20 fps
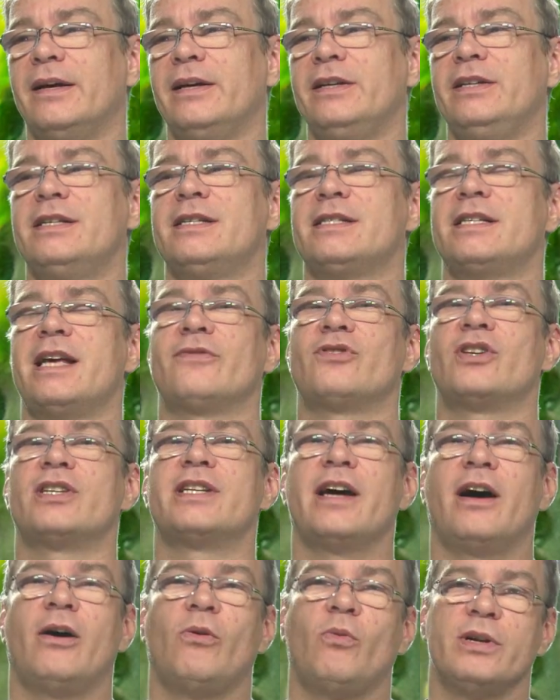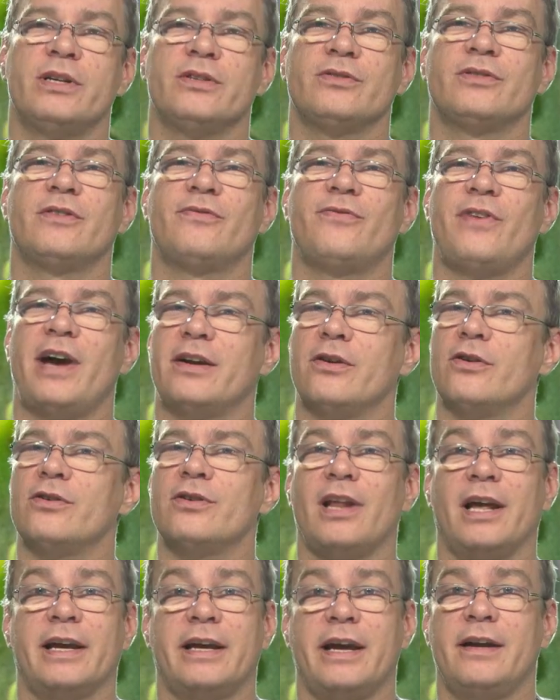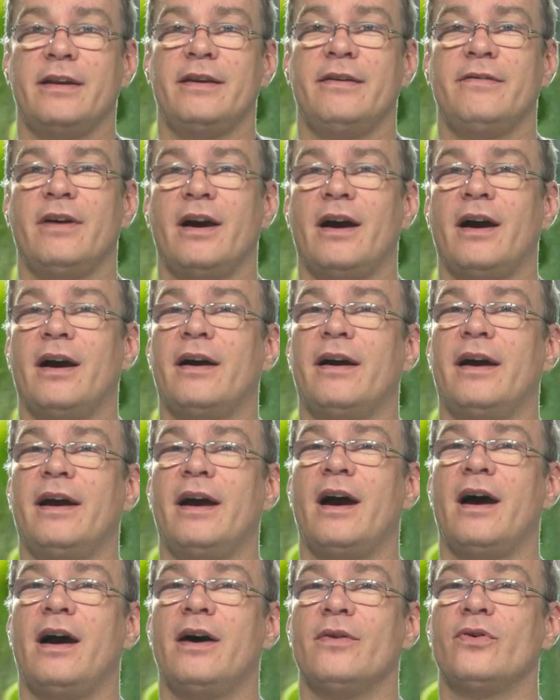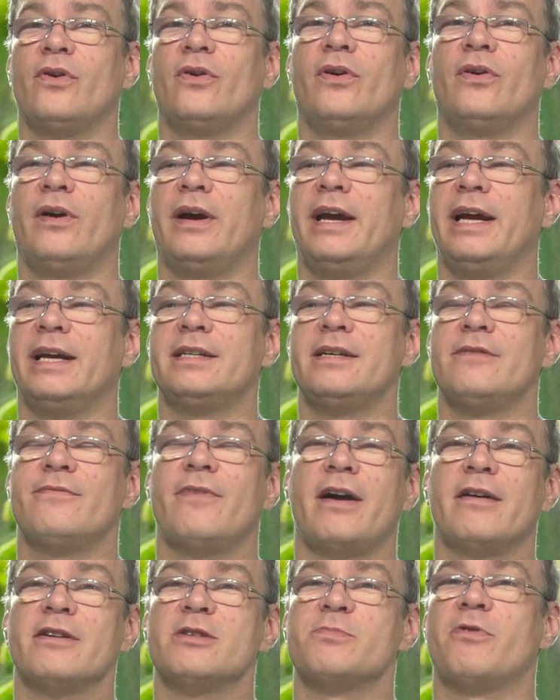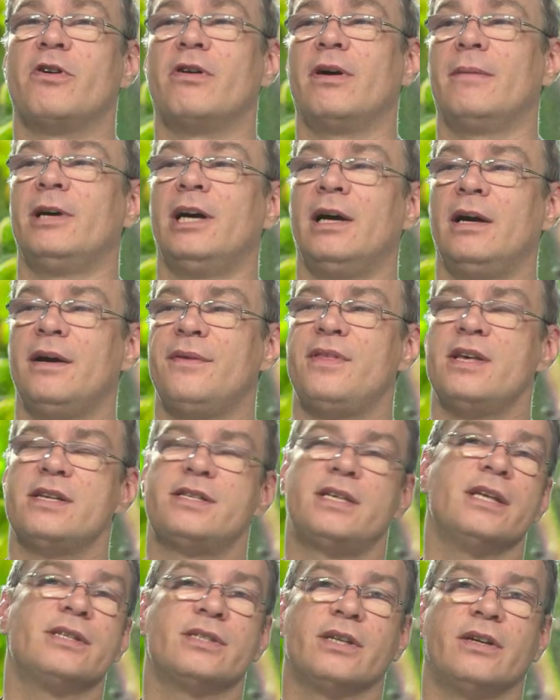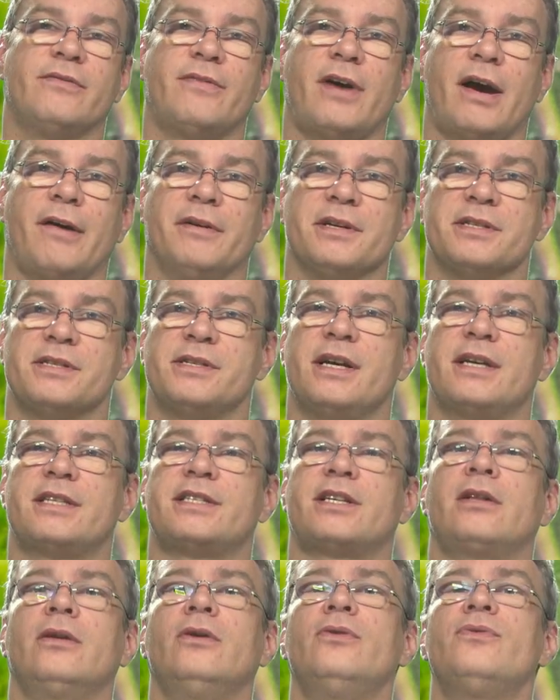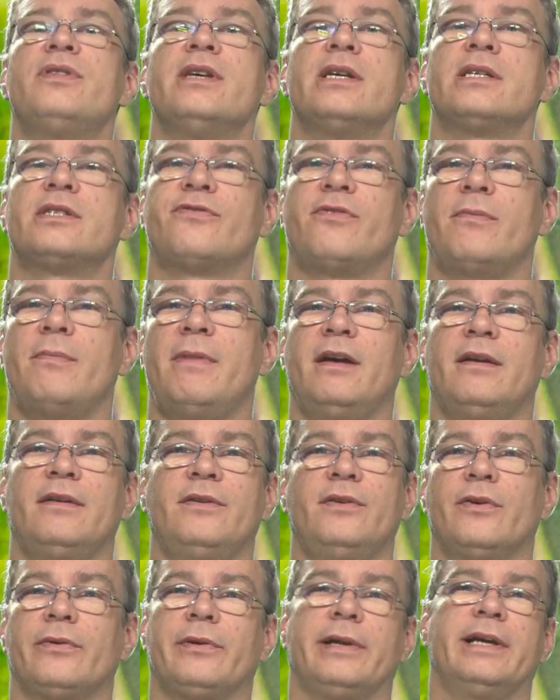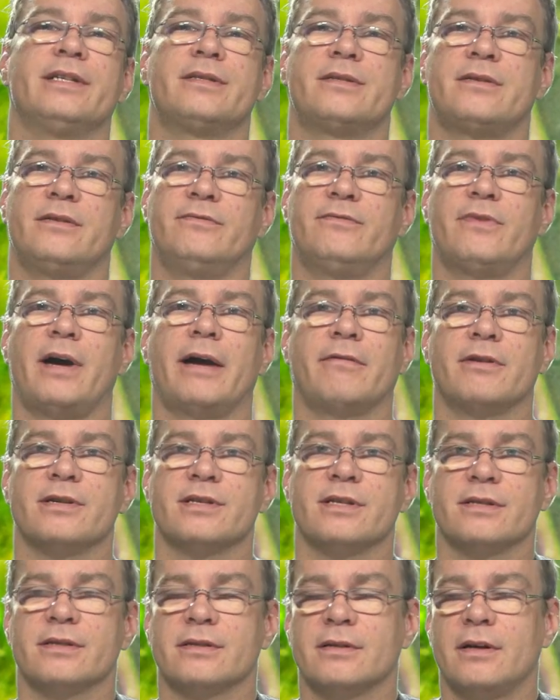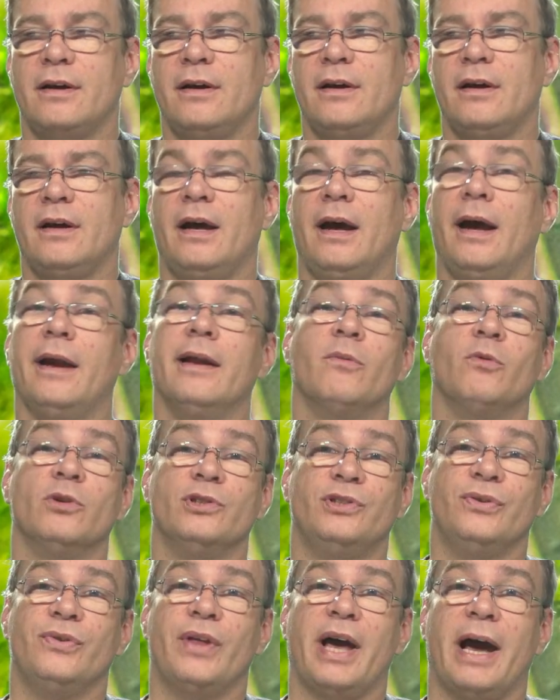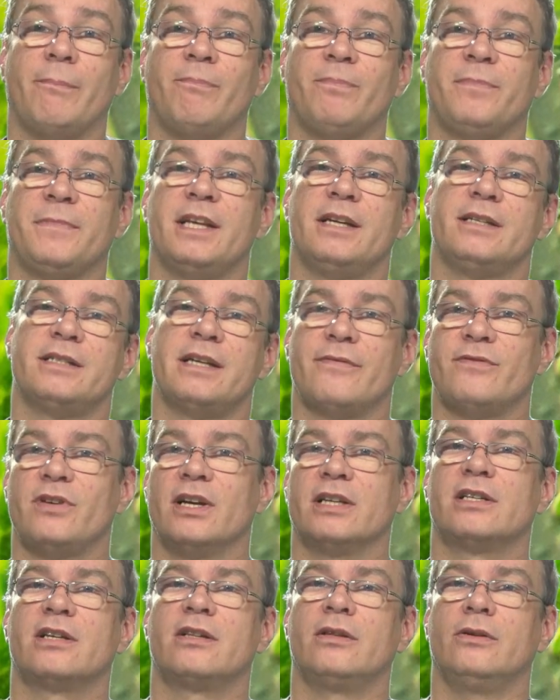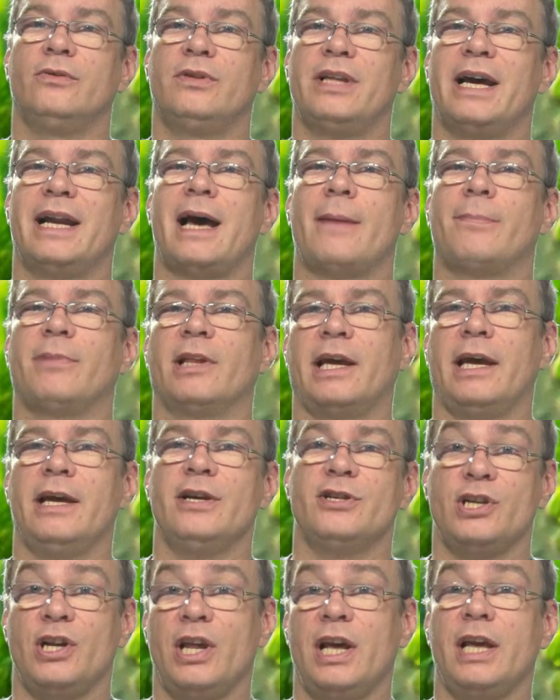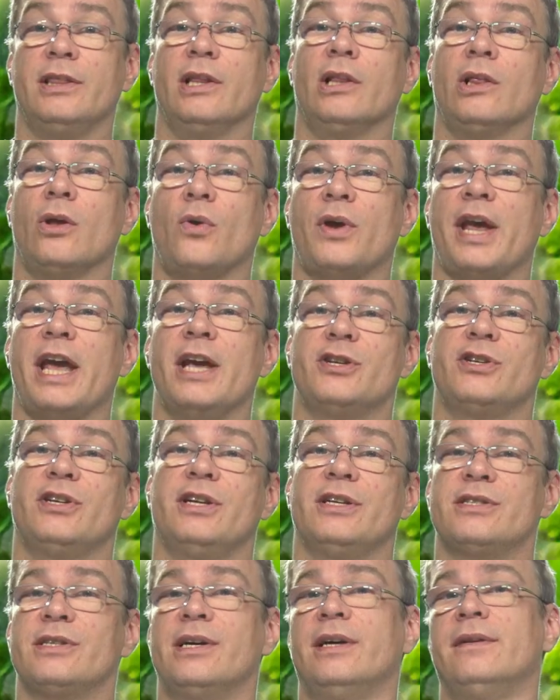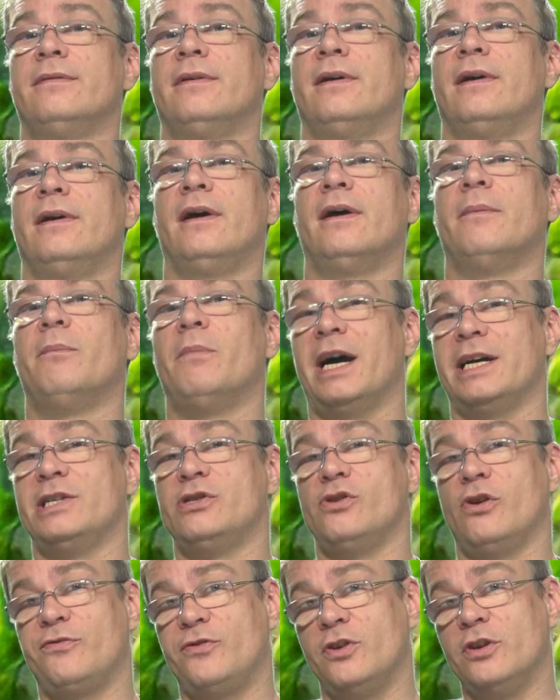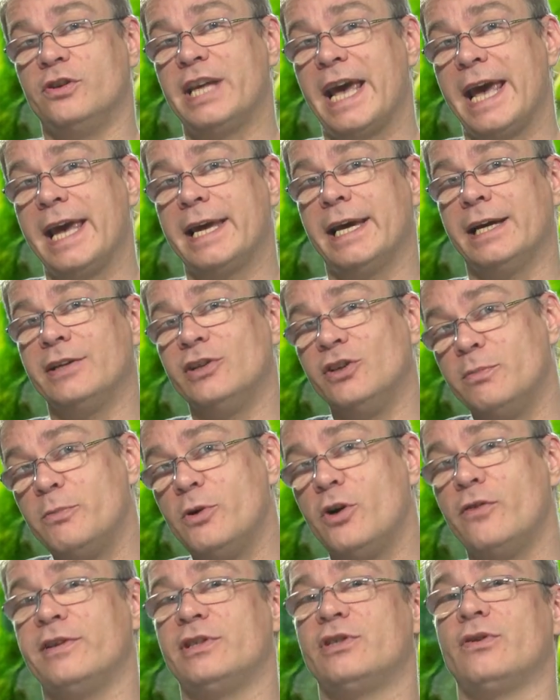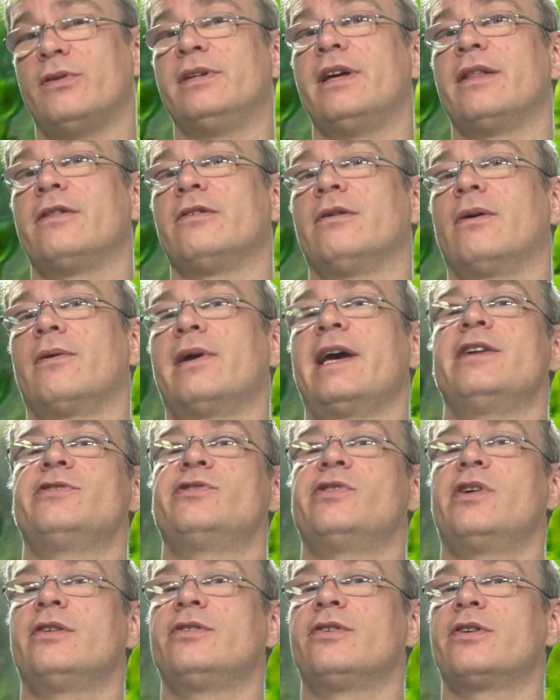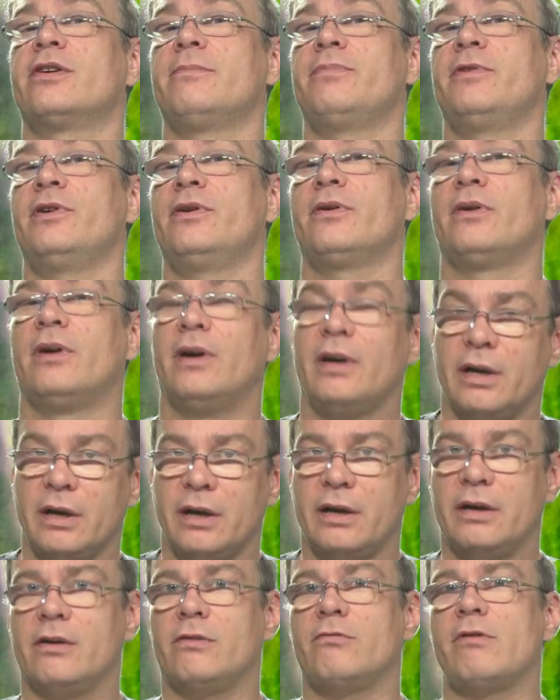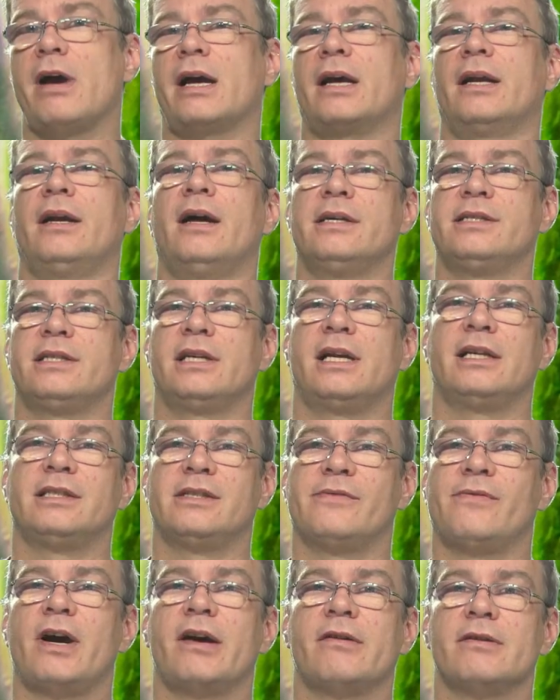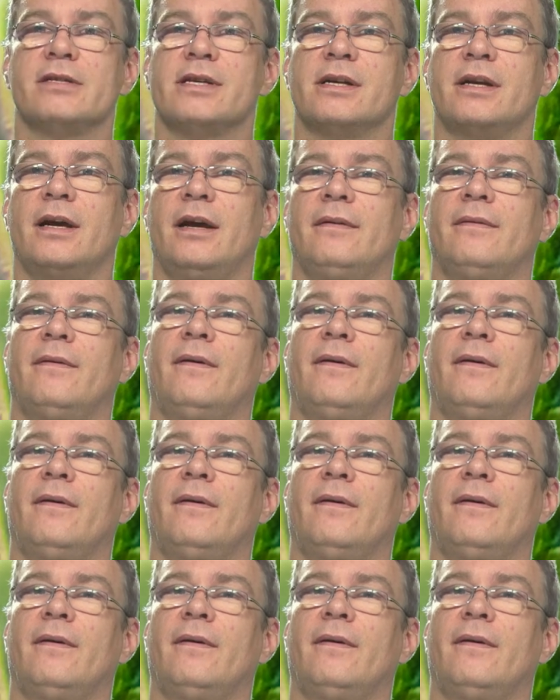You just have to tell Windows Defender, like any other antivirus program, this isn't a virus. Exclude this from your list of viruses. And it will do that. You just have to exclude that application in the location it's in. Mind you, if you take it and you move it to another location on your computer, it'll recognize it as a virus again.